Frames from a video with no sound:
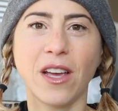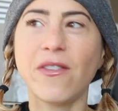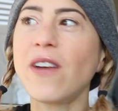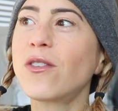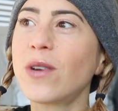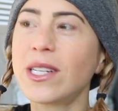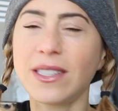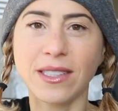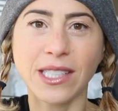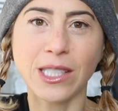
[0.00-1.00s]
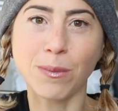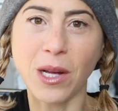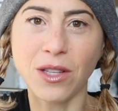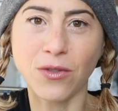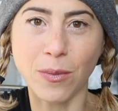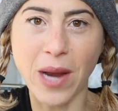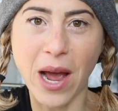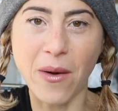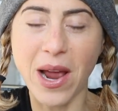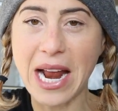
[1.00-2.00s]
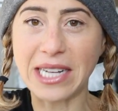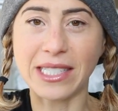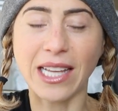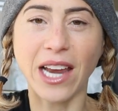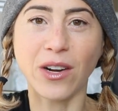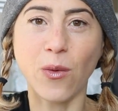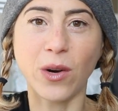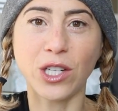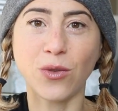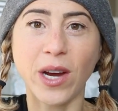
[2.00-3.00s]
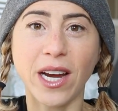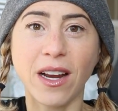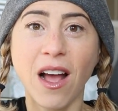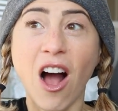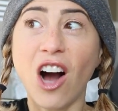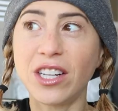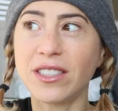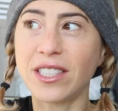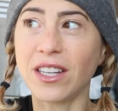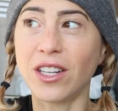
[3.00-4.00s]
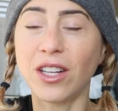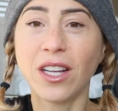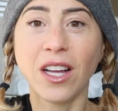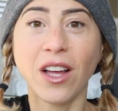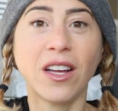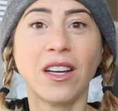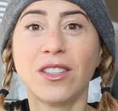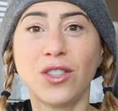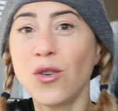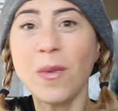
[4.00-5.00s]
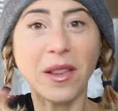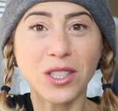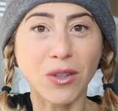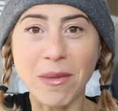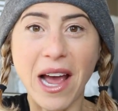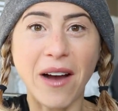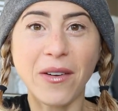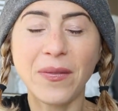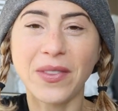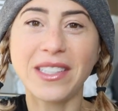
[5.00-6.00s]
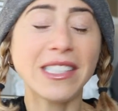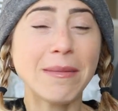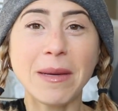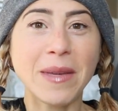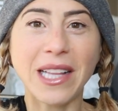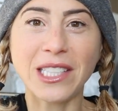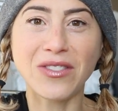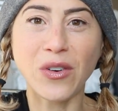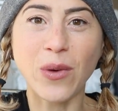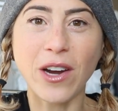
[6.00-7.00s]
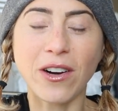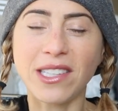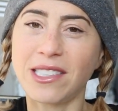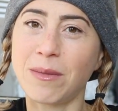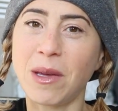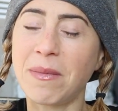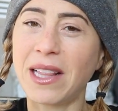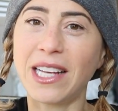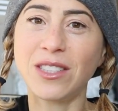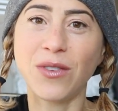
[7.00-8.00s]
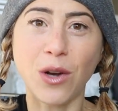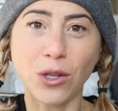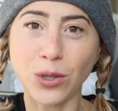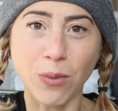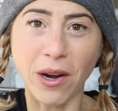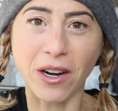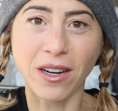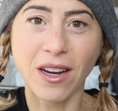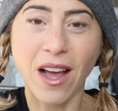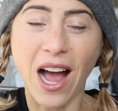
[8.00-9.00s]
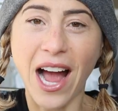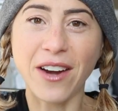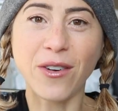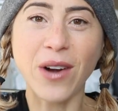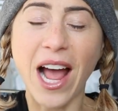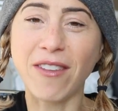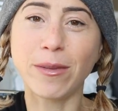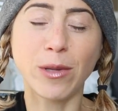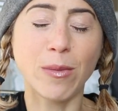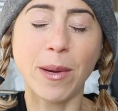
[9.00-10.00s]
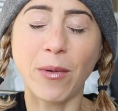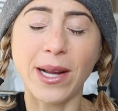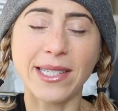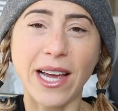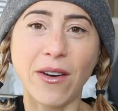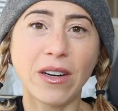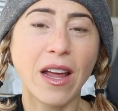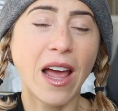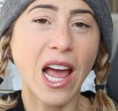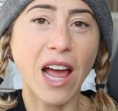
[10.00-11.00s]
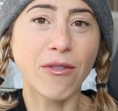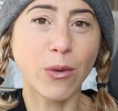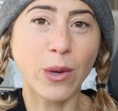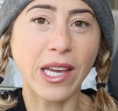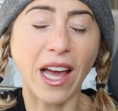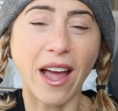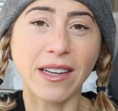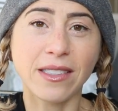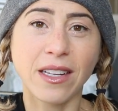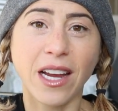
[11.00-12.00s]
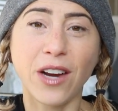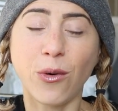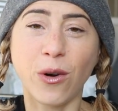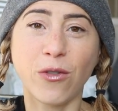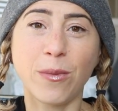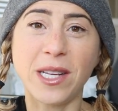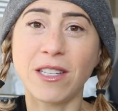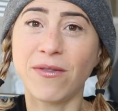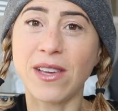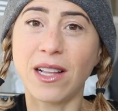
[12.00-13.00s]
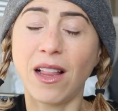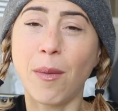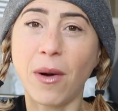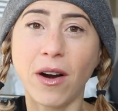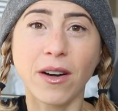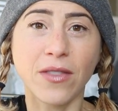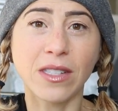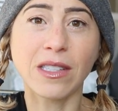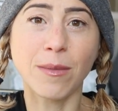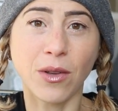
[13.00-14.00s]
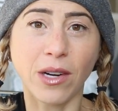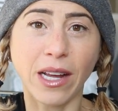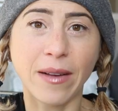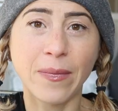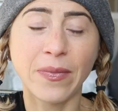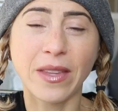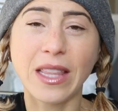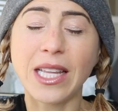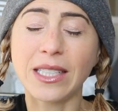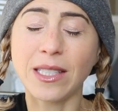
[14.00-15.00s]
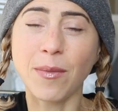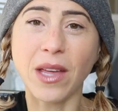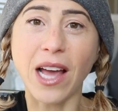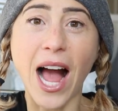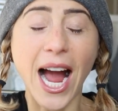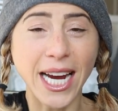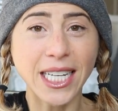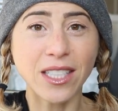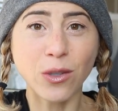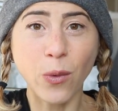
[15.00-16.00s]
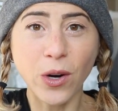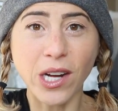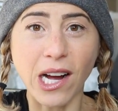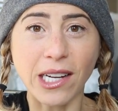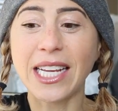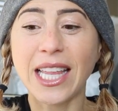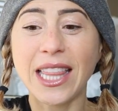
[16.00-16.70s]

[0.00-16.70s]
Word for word: If I have a race that's six months from now and I decide I don't want to train until two months from now, that doesn't make me less of a runner. It doesn't make me less of an ultra runner. I don't have to blow my brains out every weekend in order for me to feel a part of this community. And that's something I need to work on.